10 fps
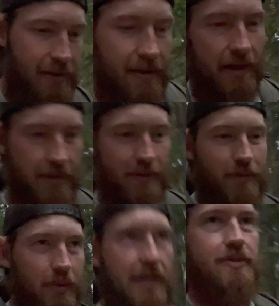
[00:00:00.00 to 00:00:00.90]
It
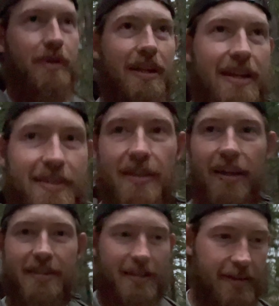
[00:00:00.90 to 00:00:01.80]
is what it is. Like I
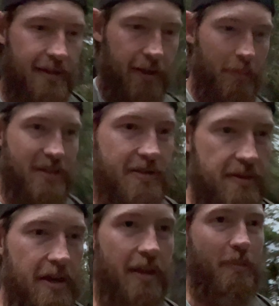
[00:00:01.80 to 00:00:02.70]
said, the elements are
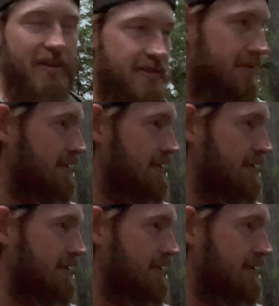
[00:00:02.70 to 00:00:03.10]
the elements.